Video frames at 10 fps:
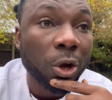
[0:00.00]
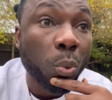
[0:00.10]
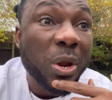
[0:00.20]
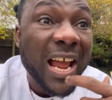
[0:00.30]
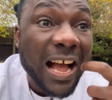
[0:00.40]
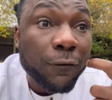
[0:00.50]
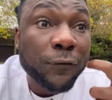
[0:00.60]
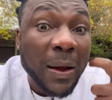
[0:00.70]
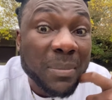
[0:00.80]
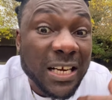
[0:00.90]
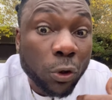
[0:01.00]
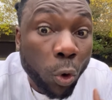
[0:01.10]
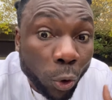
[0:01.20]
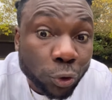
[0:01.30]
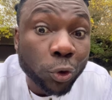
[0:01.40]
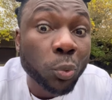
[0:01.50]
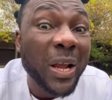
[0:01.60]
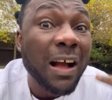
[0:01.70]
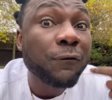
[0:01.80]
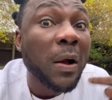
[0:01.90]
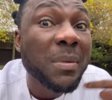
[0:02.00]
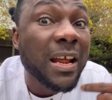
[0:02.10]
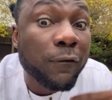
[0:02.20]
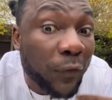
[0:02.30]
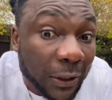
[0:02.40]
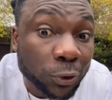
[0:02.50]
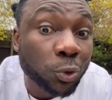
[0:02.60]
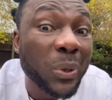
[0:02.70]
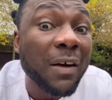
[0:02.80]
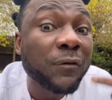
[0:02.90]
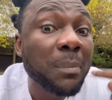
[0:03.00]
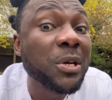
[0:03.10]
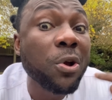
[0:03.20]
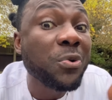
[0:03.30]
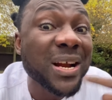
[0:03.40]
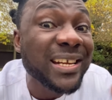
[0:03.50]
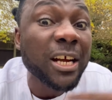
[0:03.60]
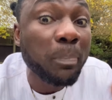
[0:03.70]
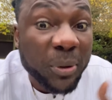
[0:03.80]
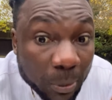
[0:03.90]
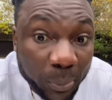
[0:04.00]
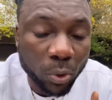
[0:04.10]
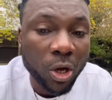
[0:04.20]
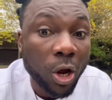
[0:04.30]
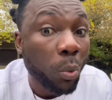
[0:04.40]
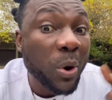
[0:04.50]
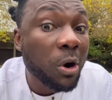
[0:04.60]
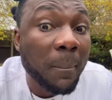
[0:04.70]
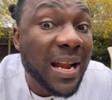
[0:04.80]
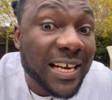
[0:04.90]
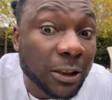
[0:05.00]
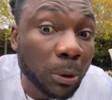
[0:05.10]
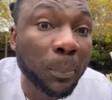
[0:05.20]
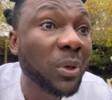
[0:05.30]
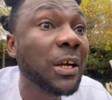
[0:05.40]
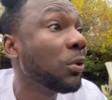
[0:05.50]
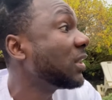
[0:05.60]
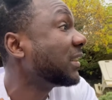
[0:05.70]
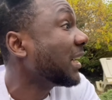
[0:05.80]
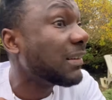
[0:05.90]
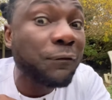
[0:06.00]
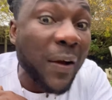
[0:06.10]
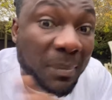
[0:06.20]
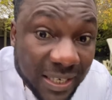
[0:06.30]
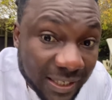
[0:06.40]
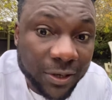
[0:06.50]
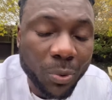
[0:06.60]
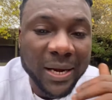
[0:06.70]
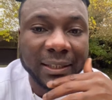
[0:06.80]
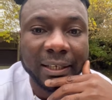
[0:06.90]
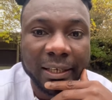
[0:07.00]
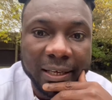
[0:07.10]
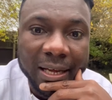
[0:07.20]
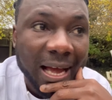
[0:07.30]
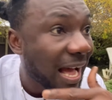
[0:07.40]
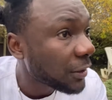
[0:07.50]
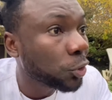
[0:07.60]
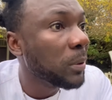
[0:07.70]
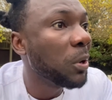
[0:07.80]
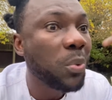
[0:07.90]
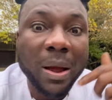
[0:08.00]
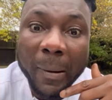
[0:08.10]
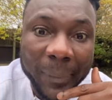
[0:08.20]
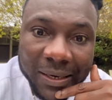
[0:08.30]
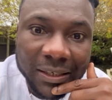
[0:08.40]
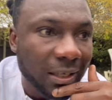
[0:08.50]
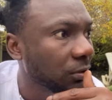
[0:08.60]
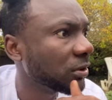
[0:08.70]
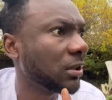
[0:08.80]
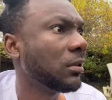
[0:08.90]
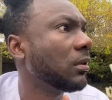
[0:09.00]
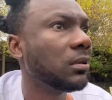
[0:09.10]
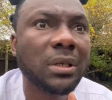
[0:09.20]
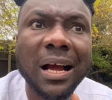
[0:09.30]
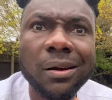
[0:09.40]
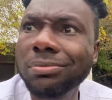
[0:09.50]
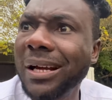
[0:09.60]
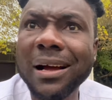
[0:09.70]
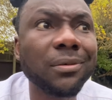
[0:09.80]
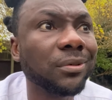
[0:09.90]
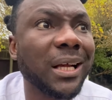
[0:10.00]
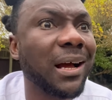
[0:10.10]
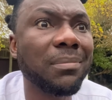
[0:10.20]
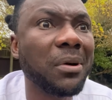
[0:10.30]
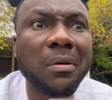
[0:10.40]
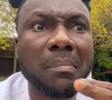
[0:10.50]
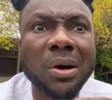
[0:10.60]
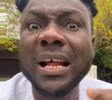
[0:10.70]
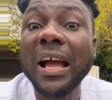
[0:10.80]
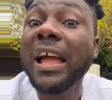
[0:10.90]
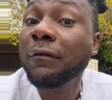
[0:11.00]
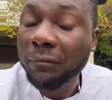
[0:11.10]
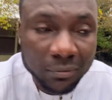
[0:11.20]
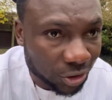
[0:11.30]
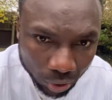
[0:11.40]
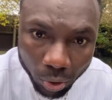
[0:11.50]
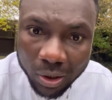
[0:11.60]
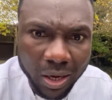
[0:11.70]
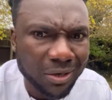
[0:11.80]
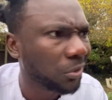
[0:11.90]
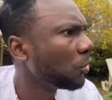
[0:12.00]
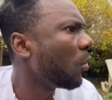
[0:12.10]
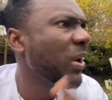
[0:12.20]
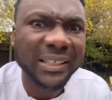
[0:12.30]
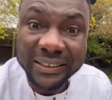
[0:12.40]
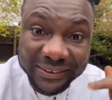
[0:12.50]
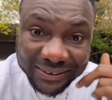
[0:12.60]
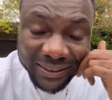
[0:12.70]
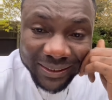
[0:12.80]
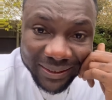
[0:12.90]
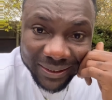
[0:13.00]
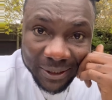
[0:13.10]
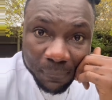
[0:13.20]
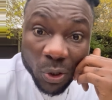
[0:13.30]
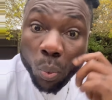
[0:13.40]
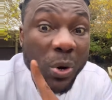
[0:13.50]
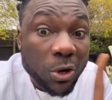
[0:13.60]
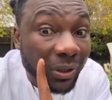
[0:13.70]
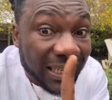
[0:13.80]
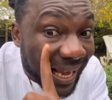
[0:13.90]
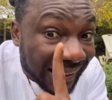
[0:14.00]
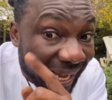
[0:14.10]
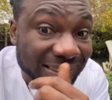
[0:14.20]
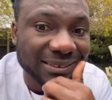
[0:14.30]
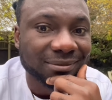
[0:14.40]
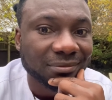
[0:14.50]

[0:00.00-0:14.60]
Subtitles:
We have family culture. We have family values. We are family oriented people. We don't be like these people. They know the family, they do anything. Actually, people will be a papa then and go say, oh, that mother F, you know, I don't know where he is. We know they like that.